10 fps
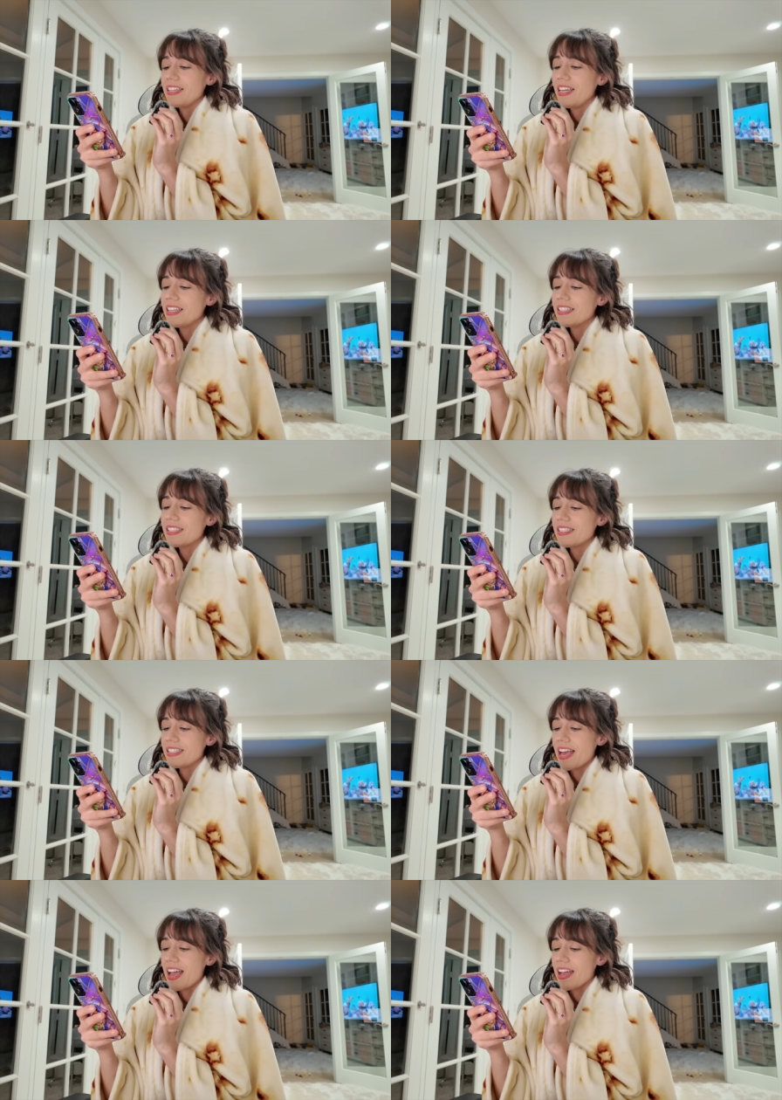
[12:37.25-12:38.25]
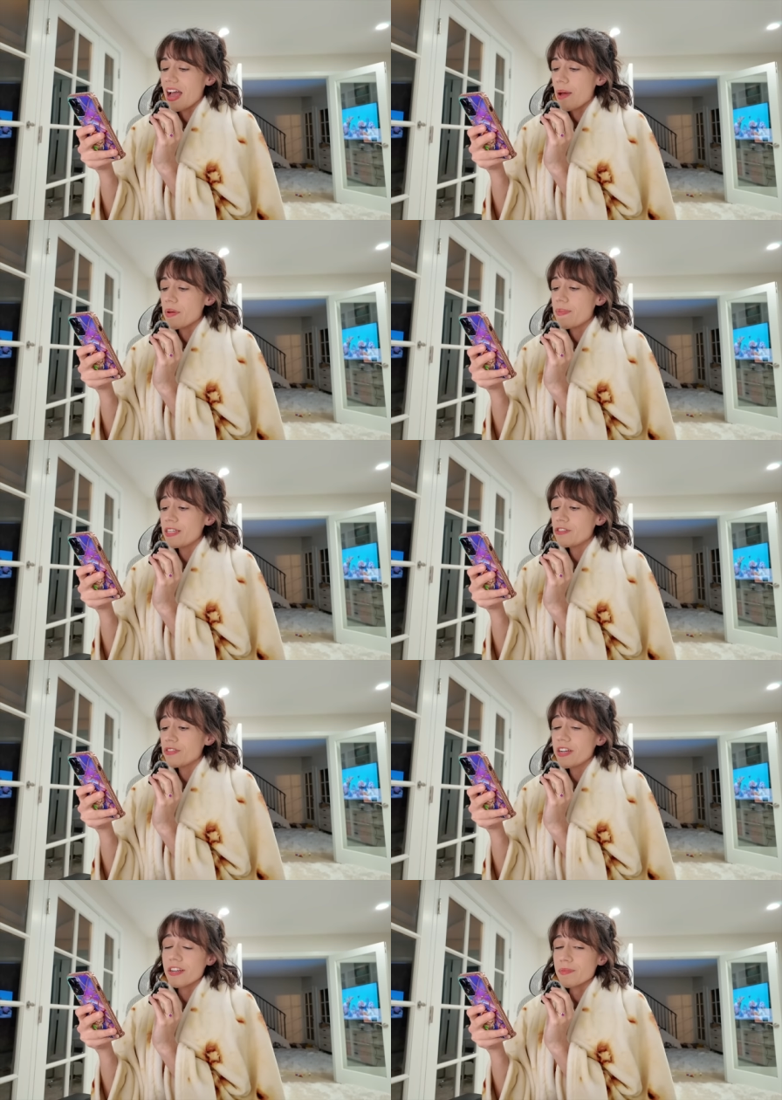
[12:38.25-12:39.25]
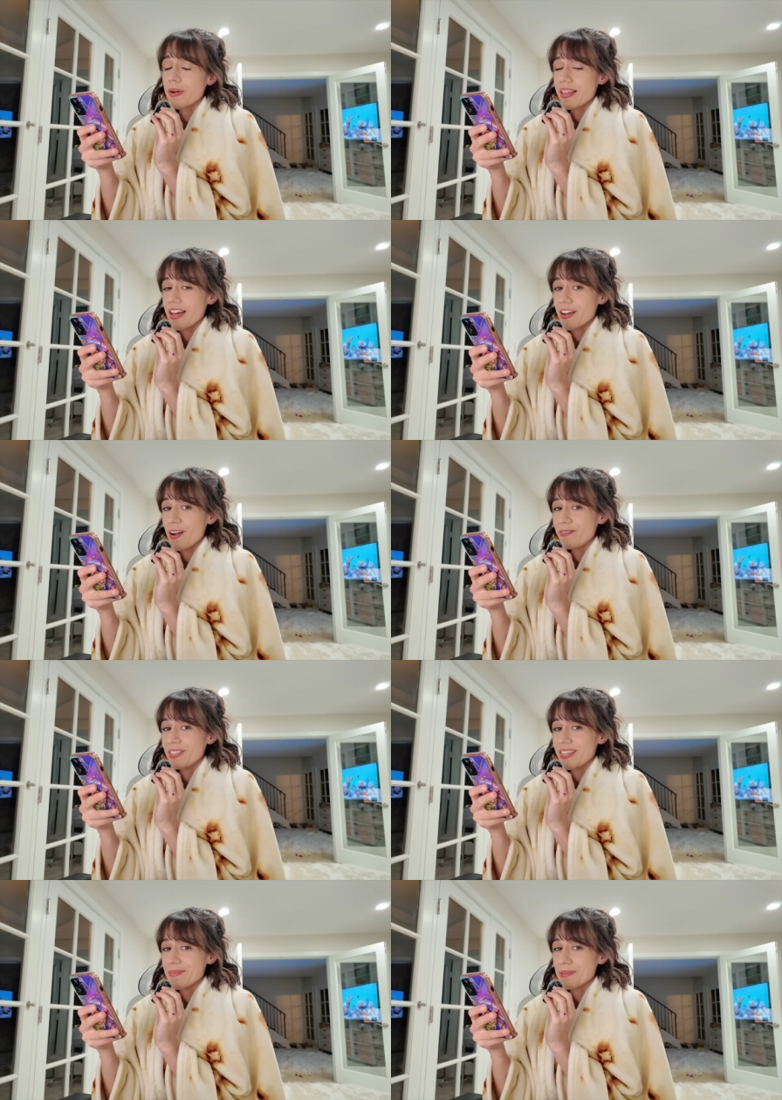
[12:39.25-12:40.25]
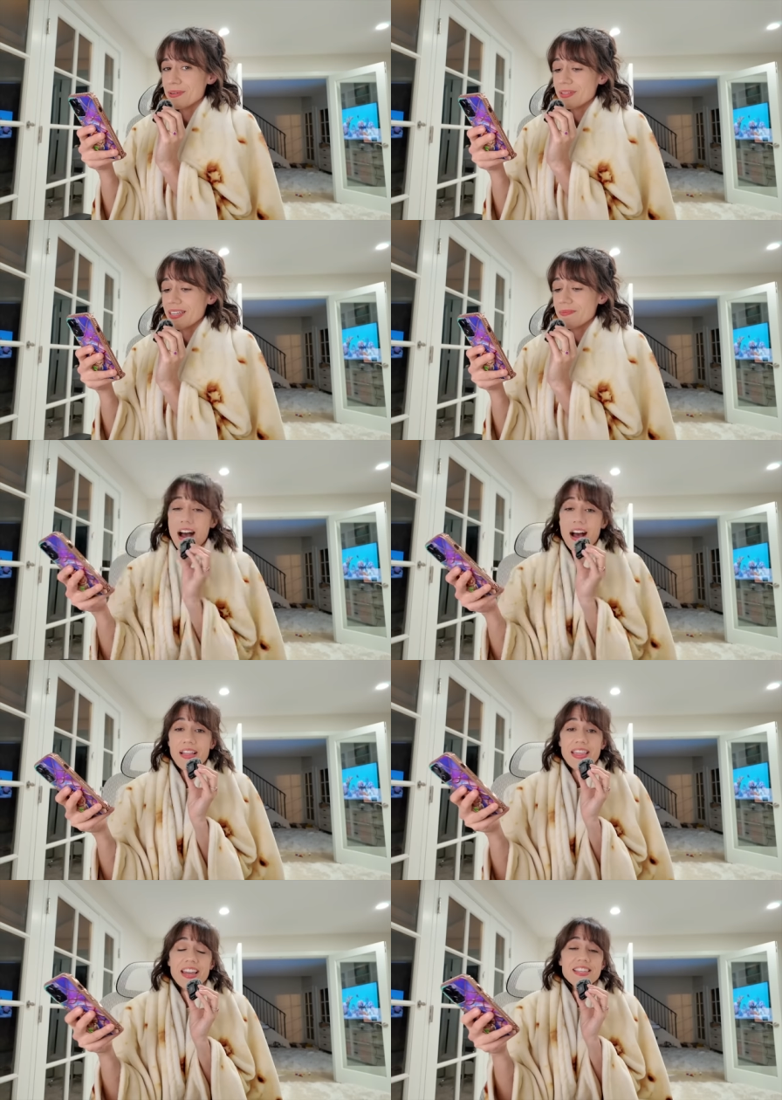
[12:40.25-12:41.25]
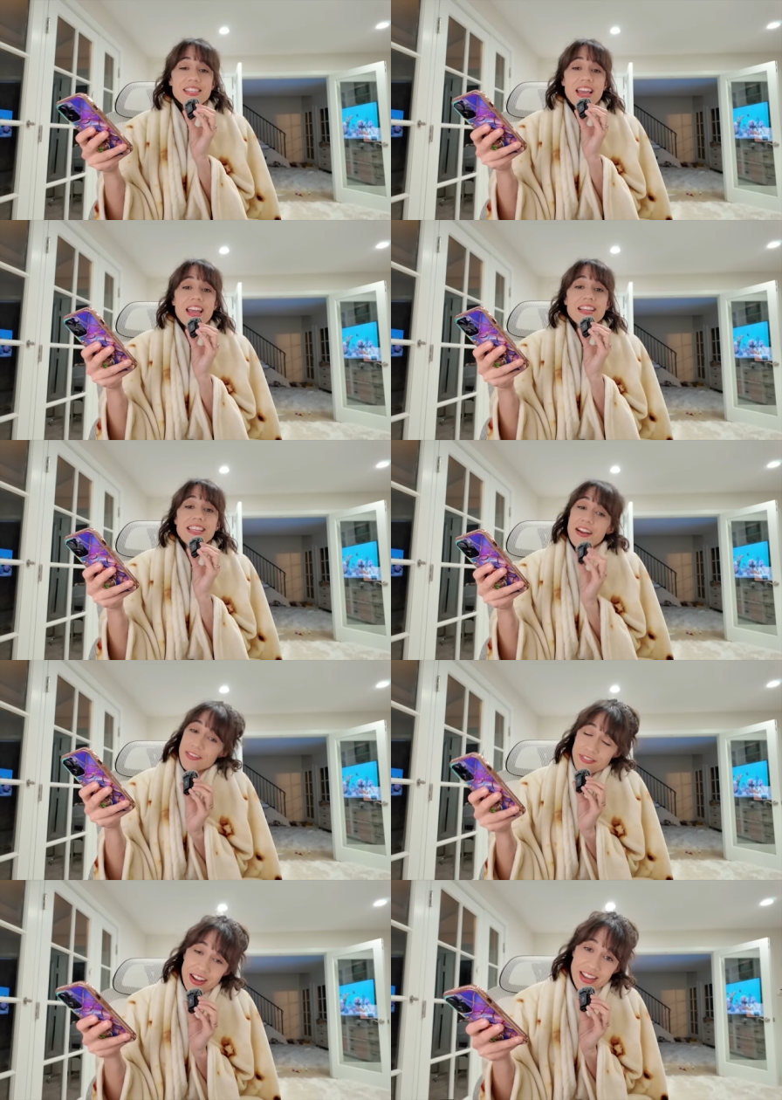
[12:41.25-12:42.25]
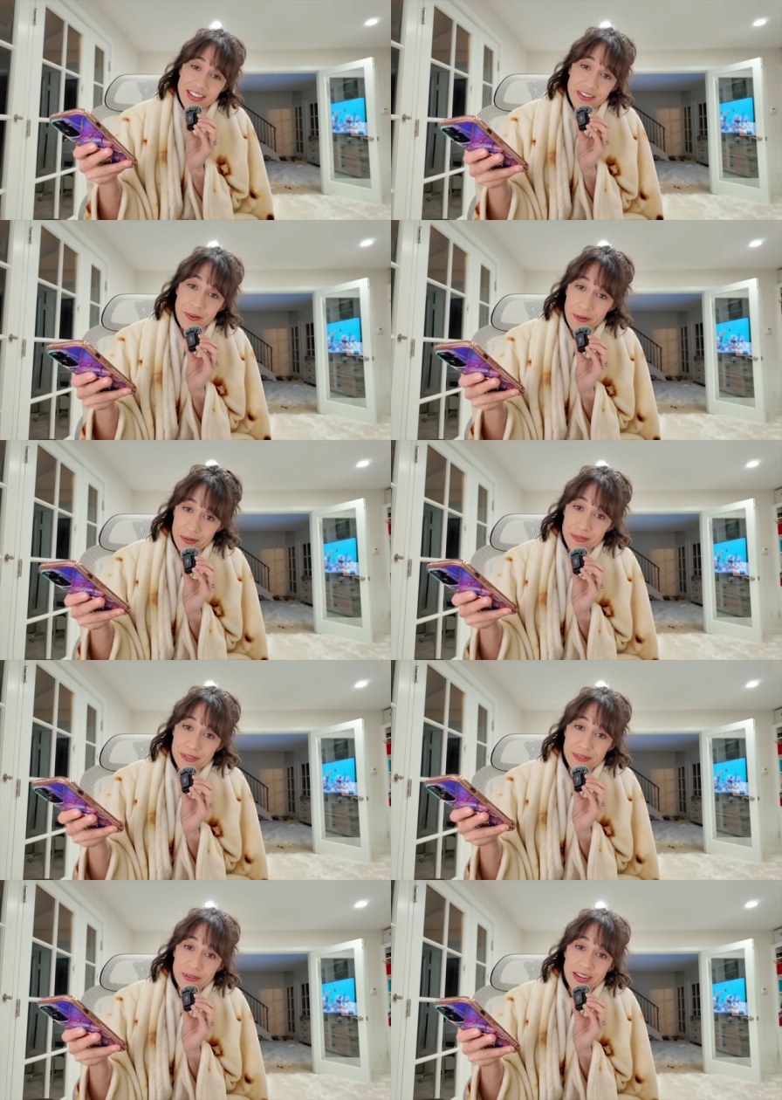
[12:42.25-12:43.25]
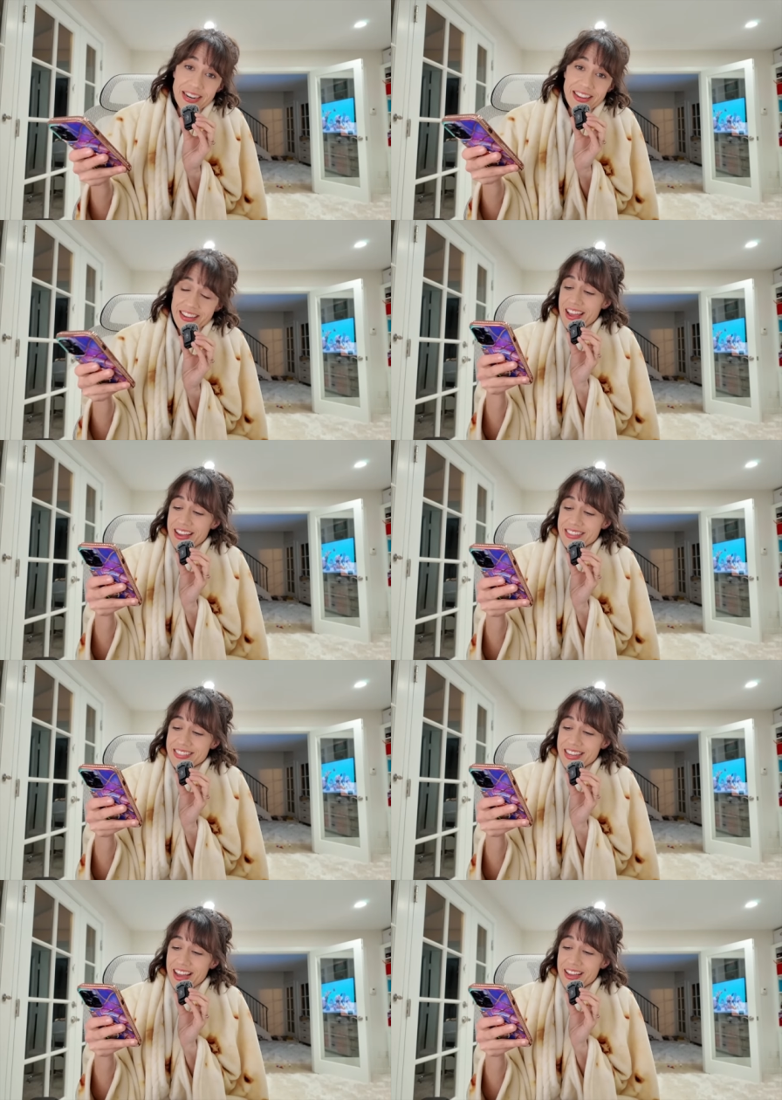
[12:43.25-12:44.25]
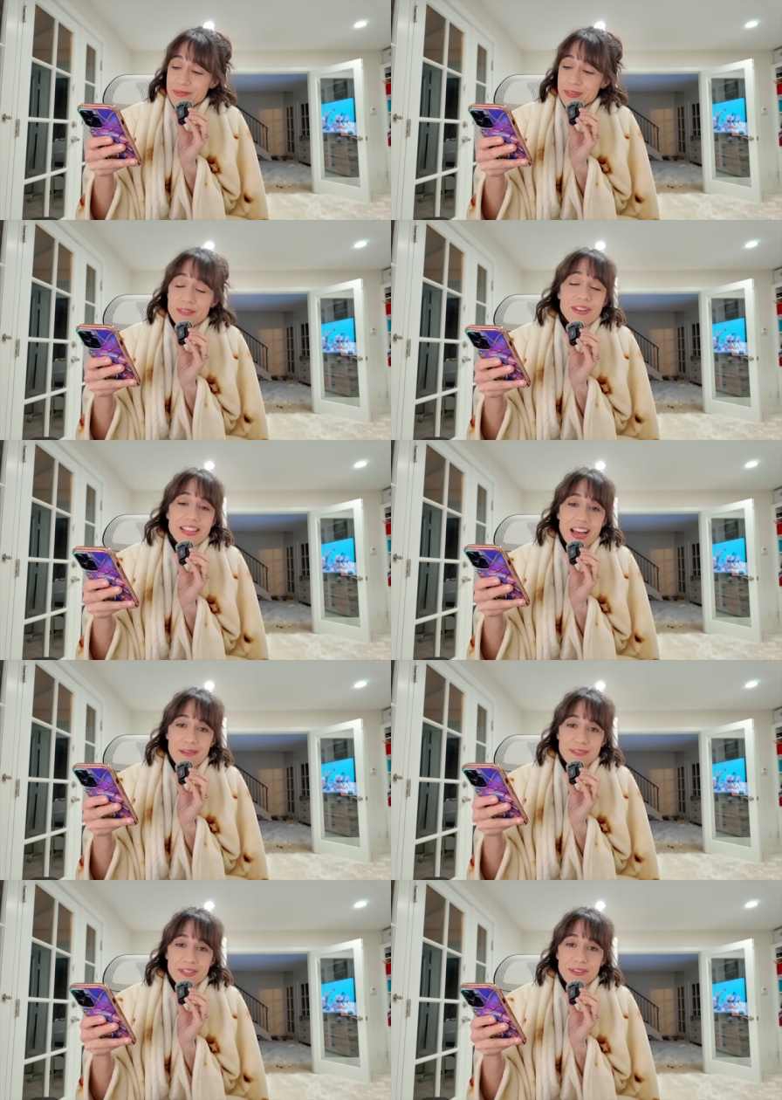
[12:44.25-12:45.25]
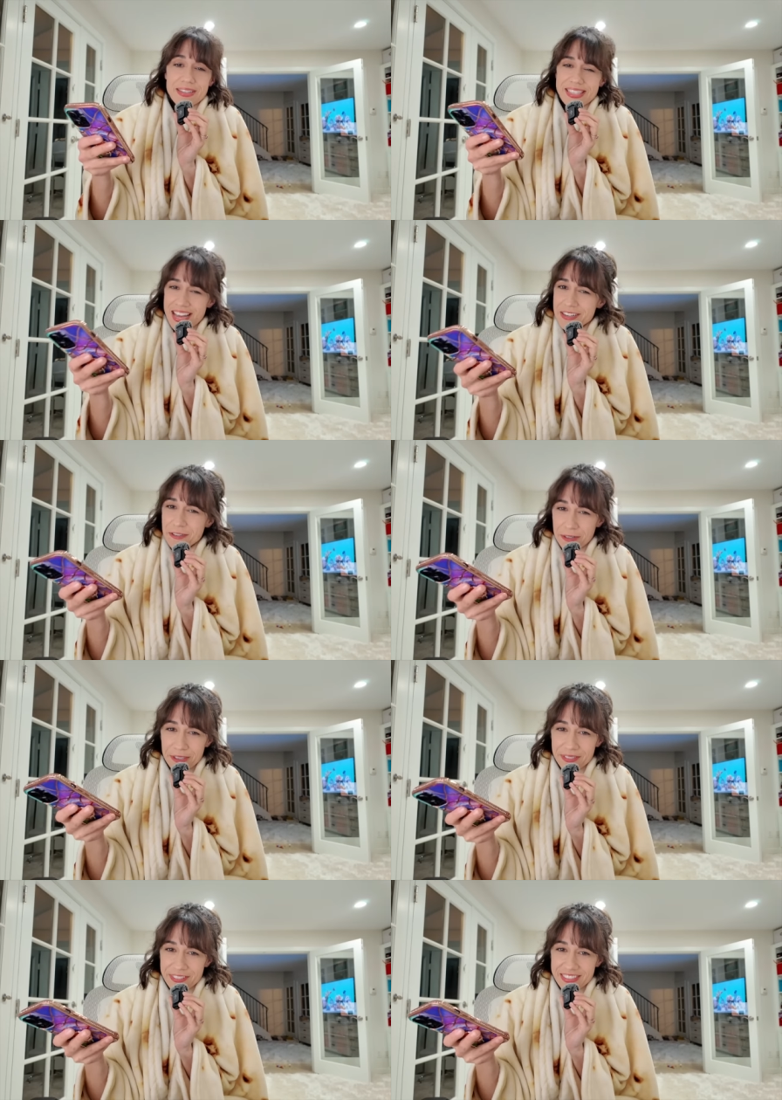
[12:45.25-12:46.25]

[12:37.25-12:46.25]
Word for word: Needless to say, I'm a bit triggered by that coffee table, Colleen. Ah, uh, that is a terrifying, horrible story. And I'm so sorry that happened to you. Is that true?